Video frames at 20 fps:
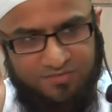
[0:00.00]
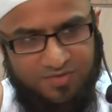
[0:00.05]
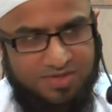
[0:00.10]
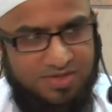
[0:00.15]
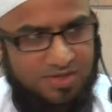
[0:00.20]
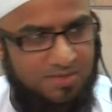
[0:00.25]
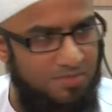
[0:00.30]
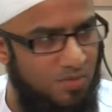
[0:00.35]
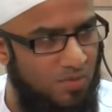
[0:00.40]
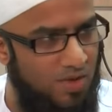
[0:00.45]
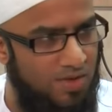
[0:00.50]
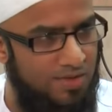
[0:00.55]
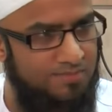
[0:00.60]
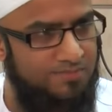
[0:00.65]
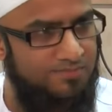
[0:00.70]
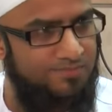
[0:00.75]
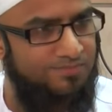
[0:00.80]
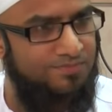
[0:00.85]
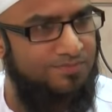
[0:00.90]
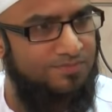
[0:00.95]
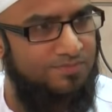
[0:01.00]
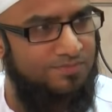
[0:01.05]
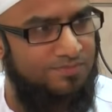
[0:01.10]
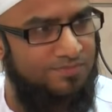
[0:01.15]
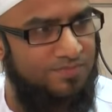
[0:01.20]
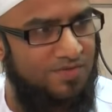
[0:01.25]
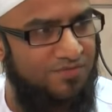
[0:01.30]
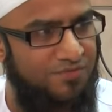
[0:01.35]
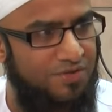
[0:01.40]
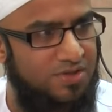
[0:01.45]
verse number one,
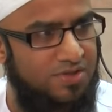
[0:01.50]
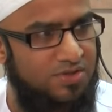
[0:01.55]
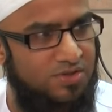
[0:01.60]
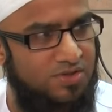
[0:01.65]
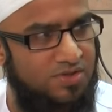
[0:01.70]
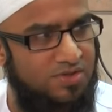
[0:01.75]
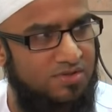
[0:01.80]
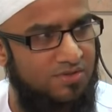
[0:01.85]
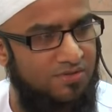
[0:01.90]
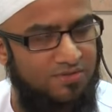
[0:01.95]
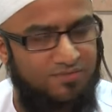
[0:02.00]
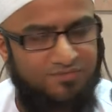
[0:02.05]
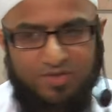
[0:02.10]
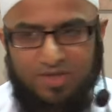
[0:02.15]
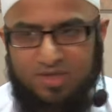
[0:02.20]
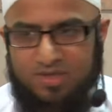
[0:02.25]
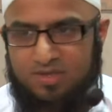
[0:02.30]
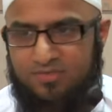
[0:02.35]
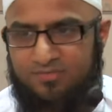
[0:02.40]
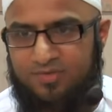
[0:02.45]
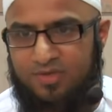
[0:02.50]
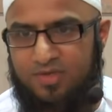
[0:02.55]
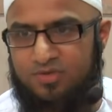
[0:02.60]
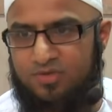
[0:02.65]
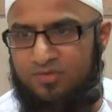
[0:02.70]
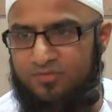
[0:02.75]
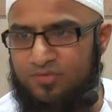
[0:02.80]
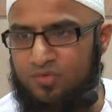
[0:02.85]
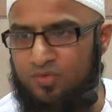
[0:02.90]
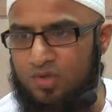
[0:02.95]
the first
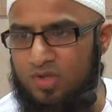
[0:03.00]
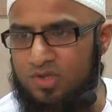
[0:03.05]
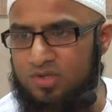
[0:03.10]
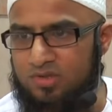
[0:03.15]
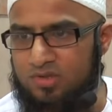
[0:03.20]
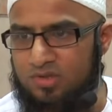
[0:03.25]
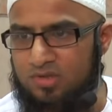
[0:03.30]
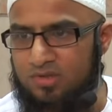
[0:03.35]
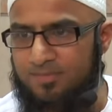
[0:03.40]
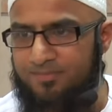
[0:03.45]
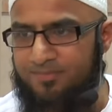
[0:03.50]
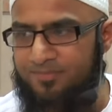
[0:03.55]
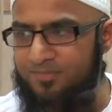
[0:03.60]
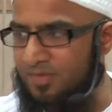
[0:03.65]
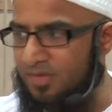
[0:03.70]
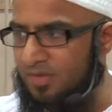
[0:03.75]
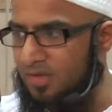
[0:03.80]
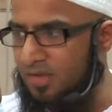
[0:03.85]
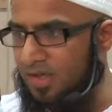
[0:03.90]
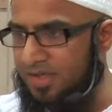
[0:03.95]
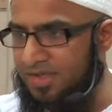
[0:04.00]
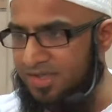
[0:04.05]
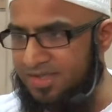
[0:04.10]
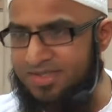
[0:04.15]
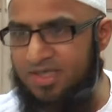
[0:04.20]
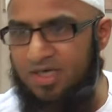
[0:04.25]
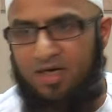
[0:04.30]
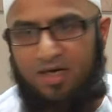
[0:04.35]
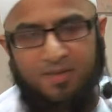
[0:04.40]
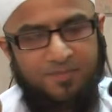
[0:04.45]
verse of Surah
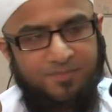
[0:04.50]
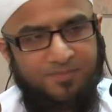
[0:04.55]
An-Nisa.